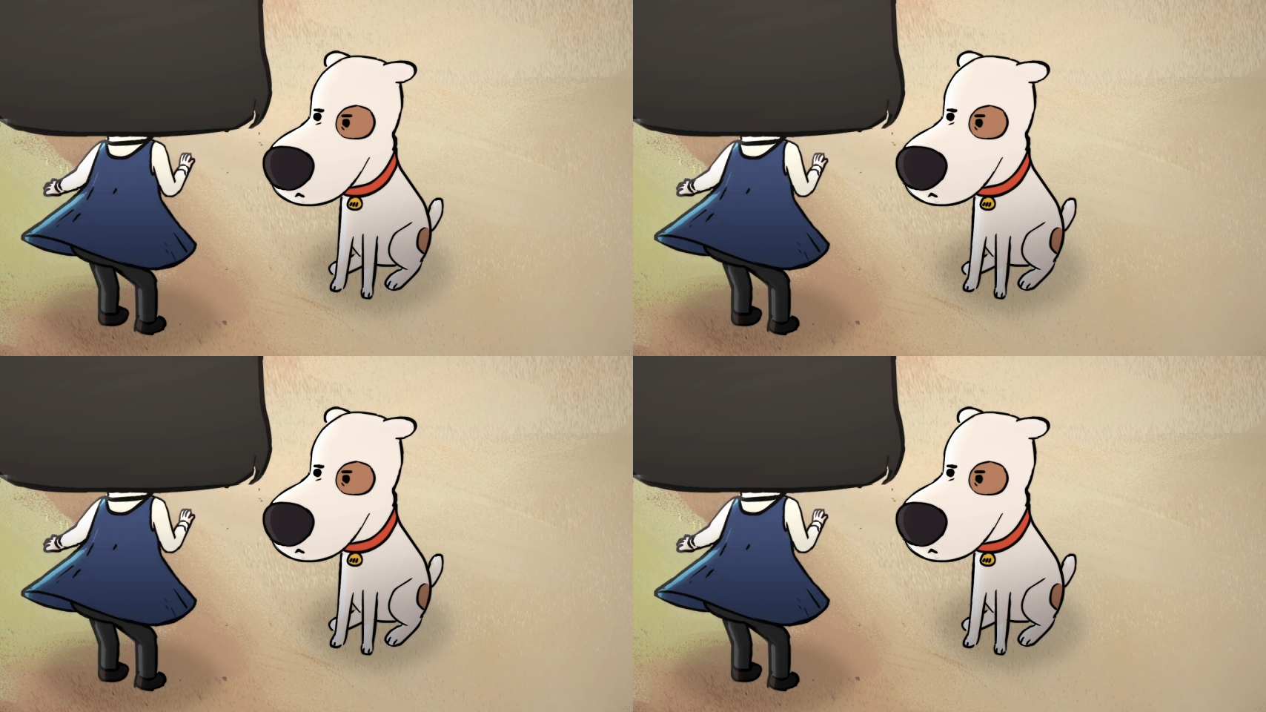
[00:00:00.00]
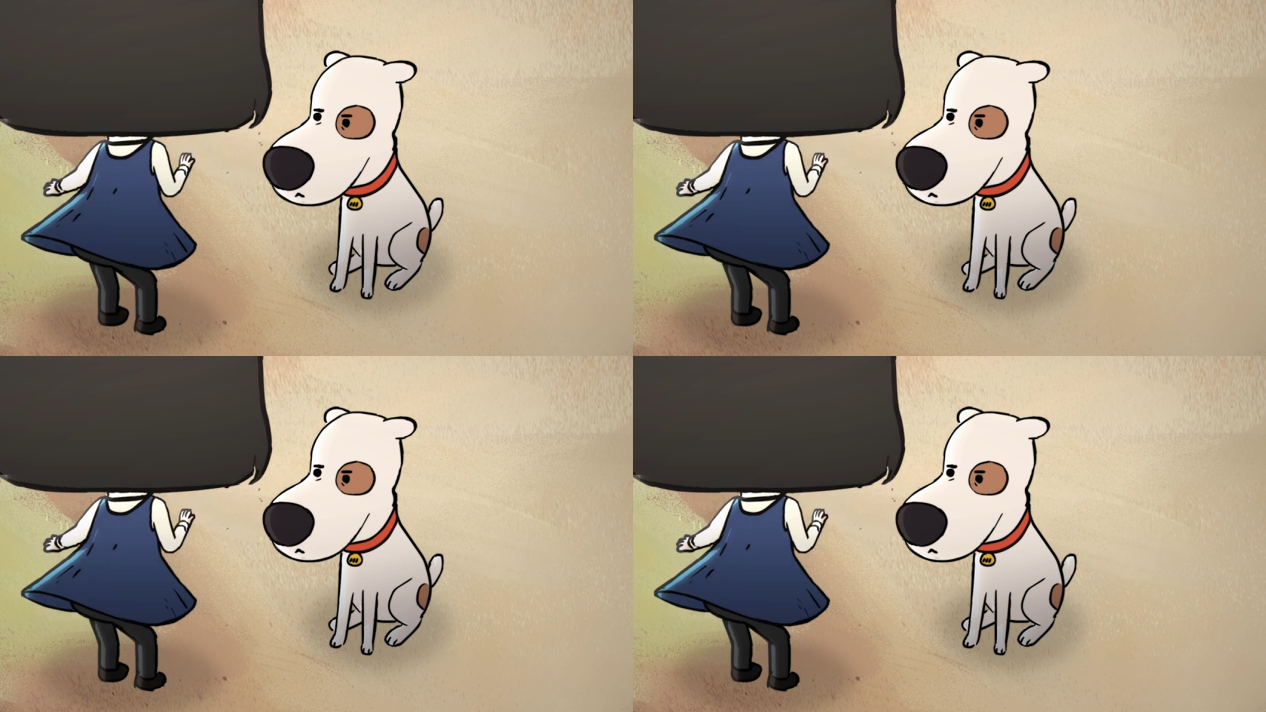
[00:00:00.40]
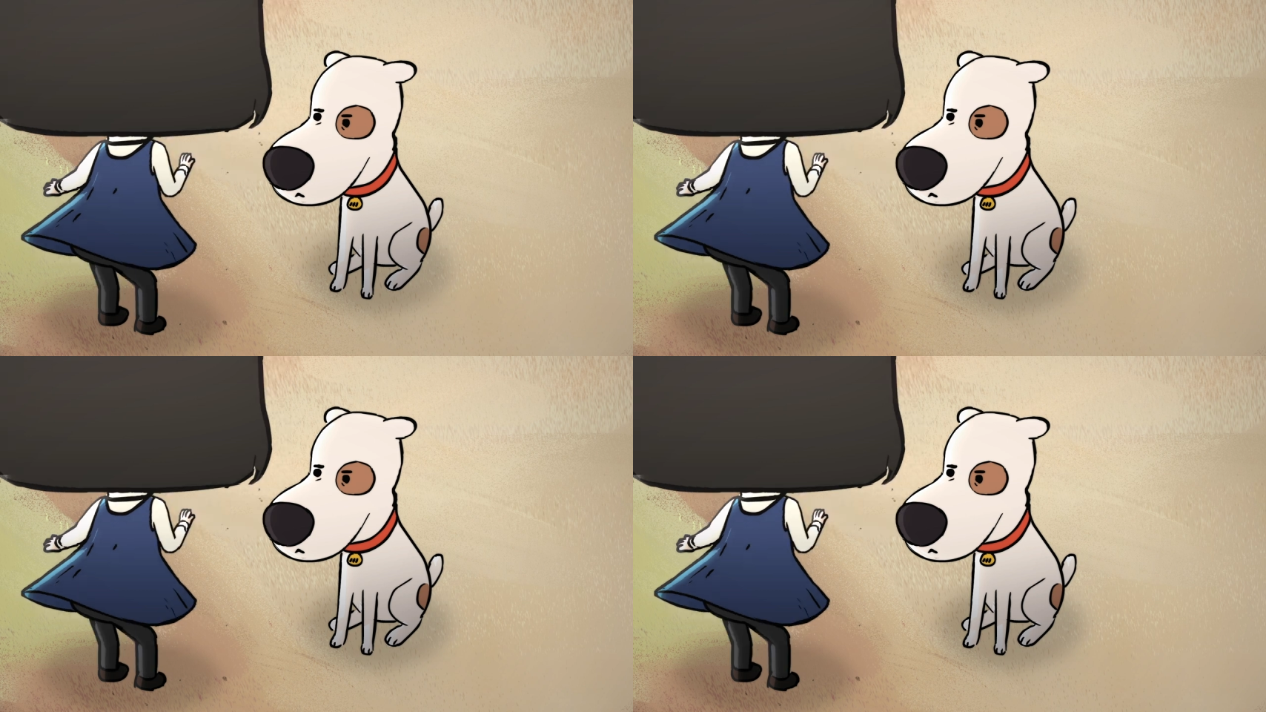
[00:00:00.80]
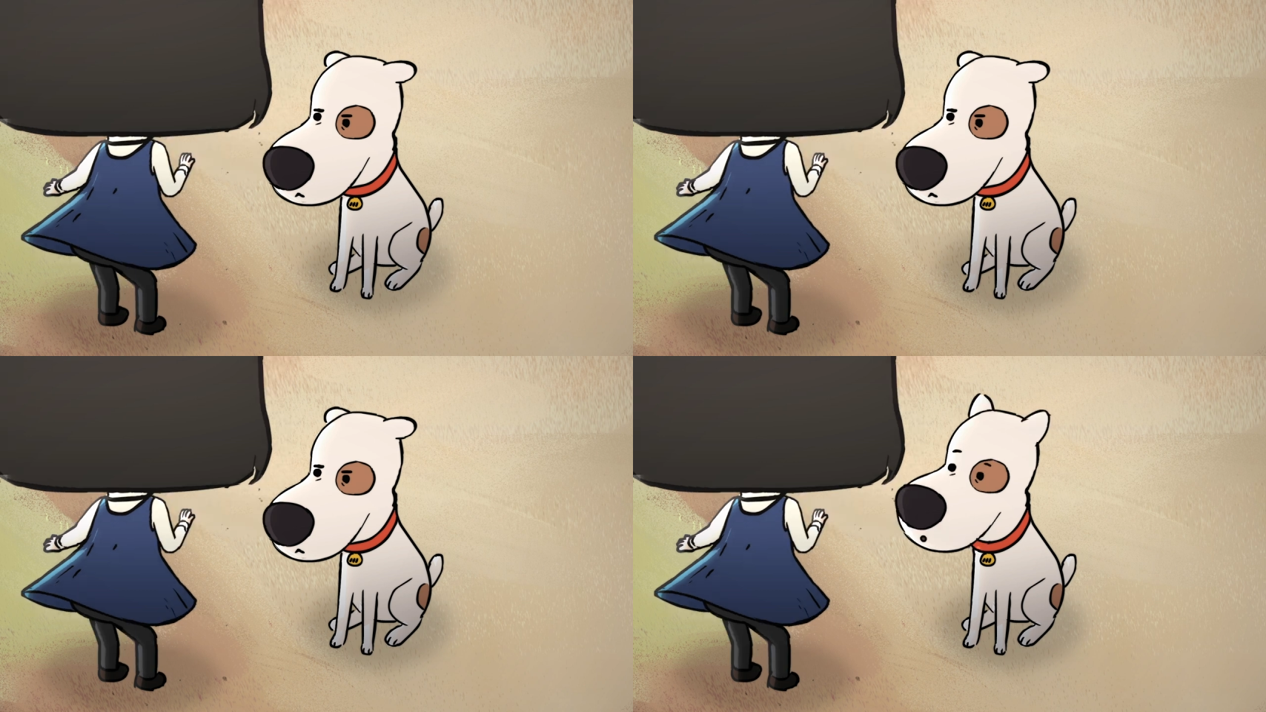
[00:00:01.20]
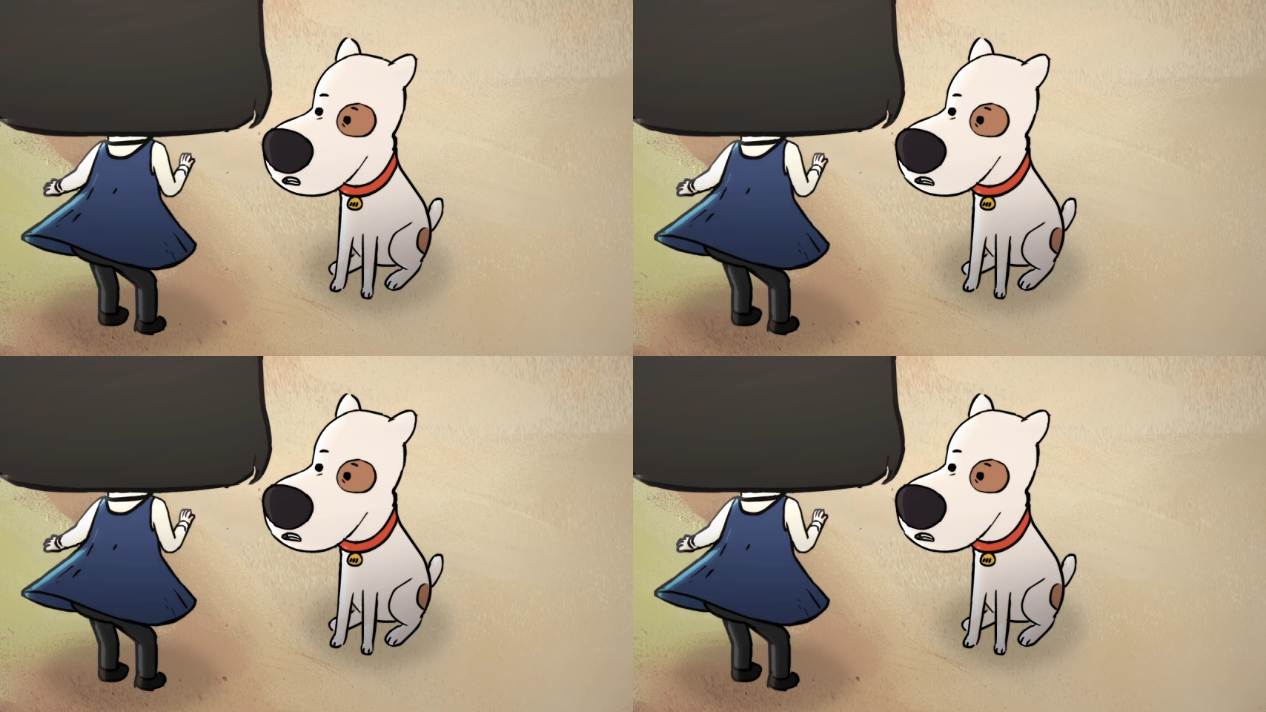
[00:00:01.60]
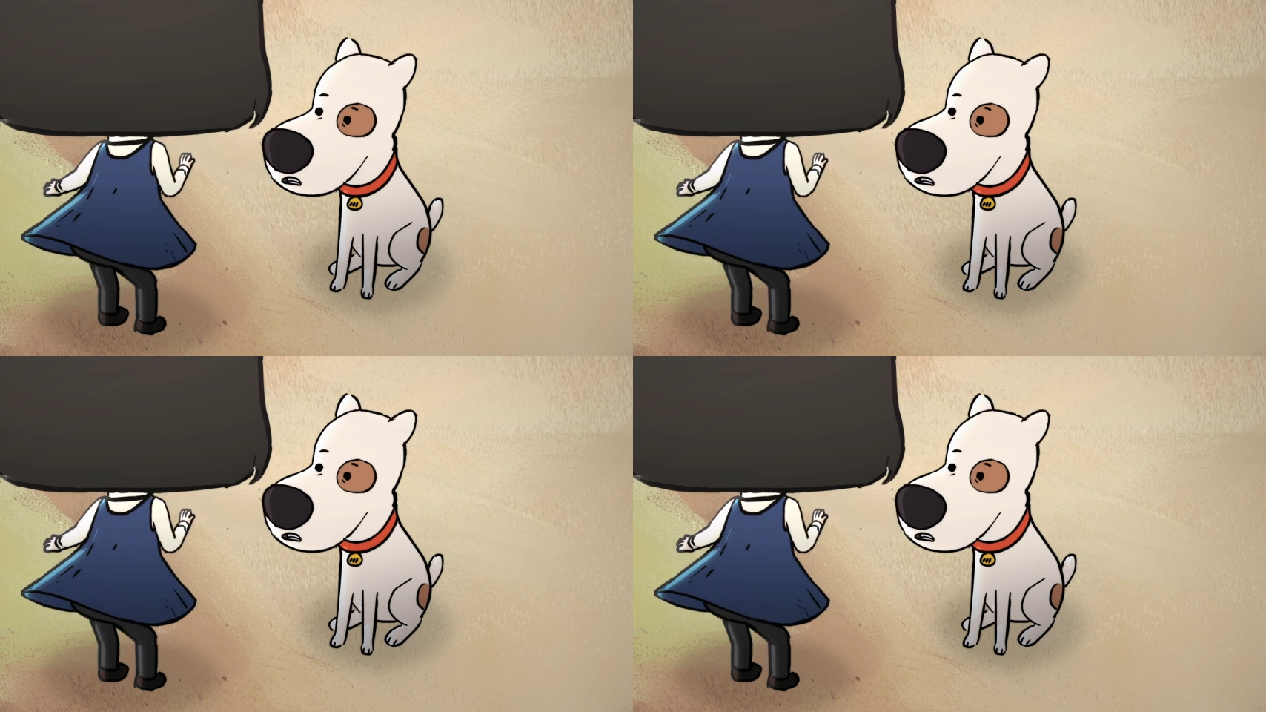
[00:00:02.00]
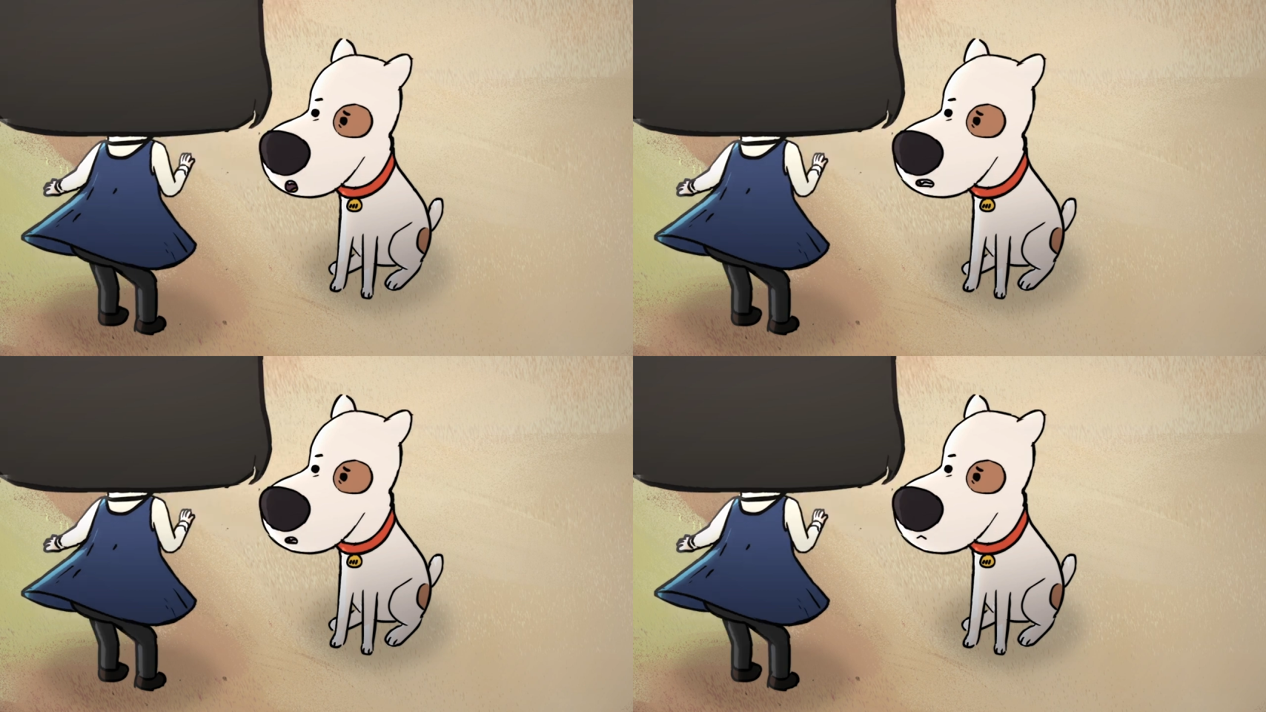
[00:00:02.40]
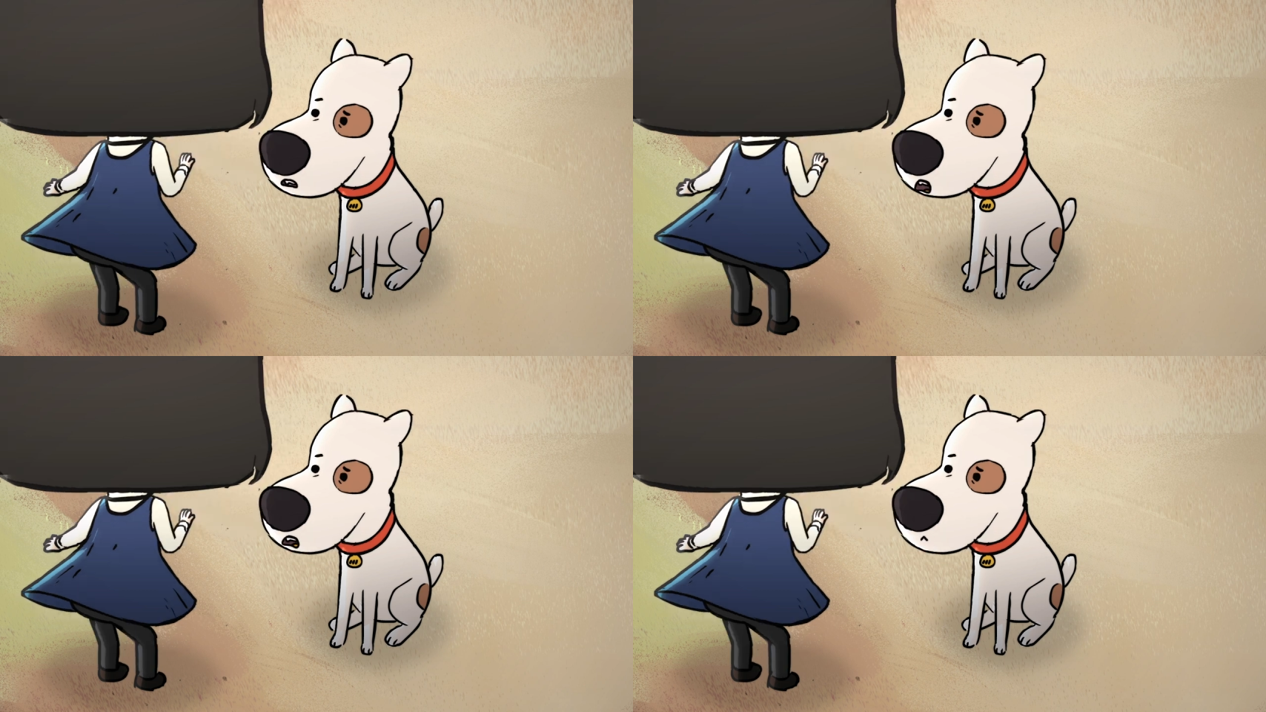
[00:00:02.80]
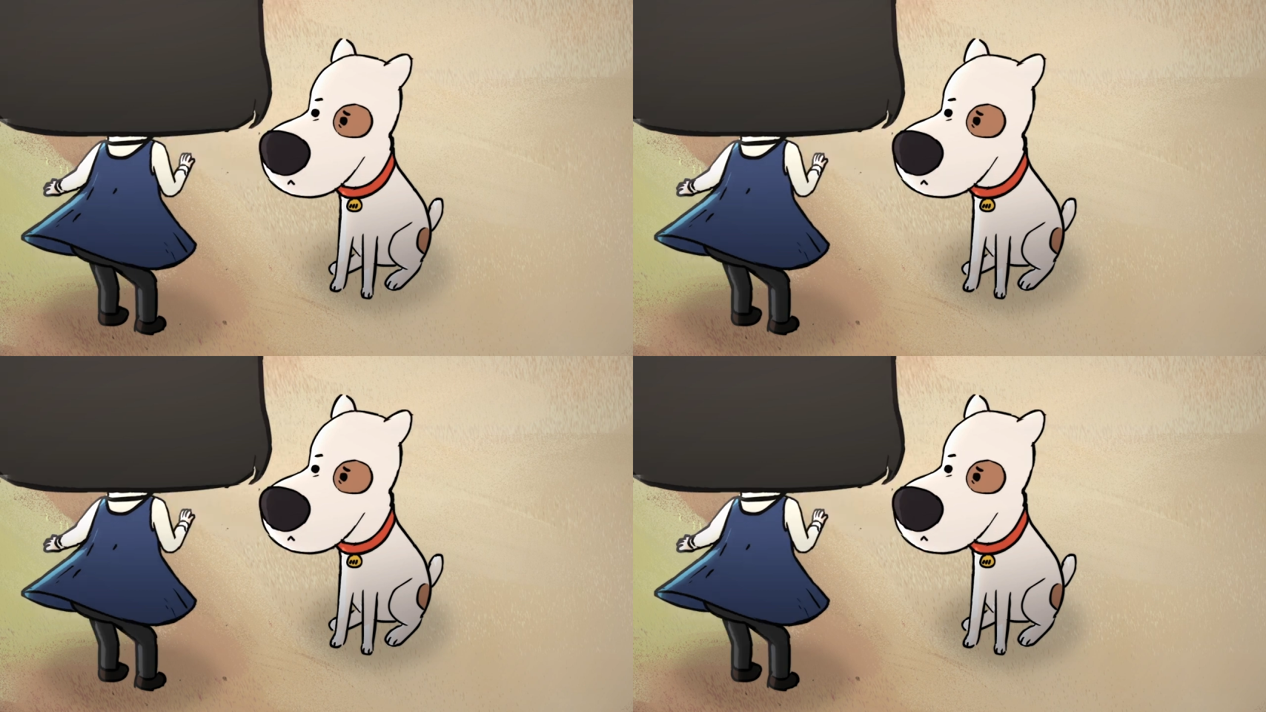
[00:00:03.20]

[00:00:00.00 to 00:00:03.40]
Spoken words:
(no speaker visible)